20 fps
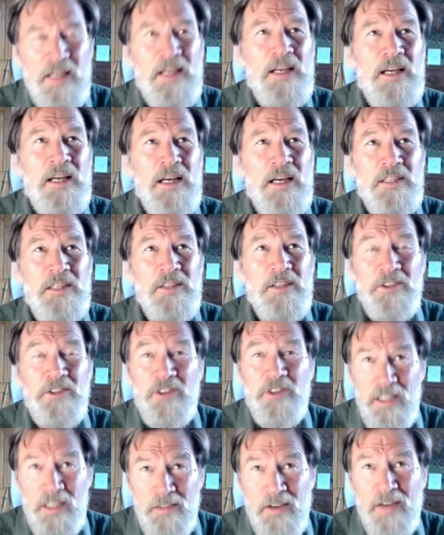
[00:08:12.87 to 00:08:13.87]
And
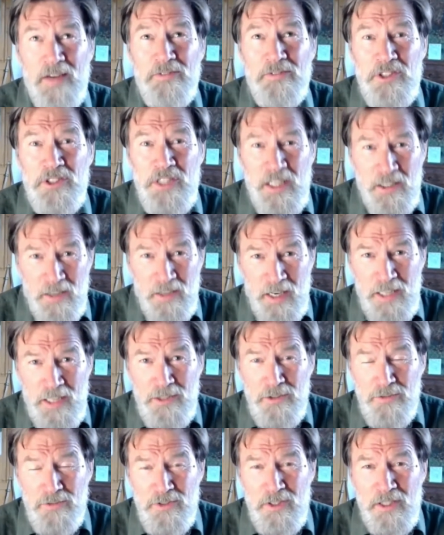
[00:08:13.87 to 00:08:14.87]
you kind of have to take your
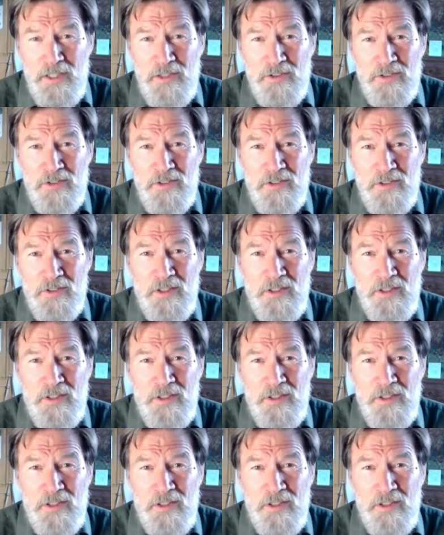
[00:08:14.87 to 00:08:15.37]
hat off to these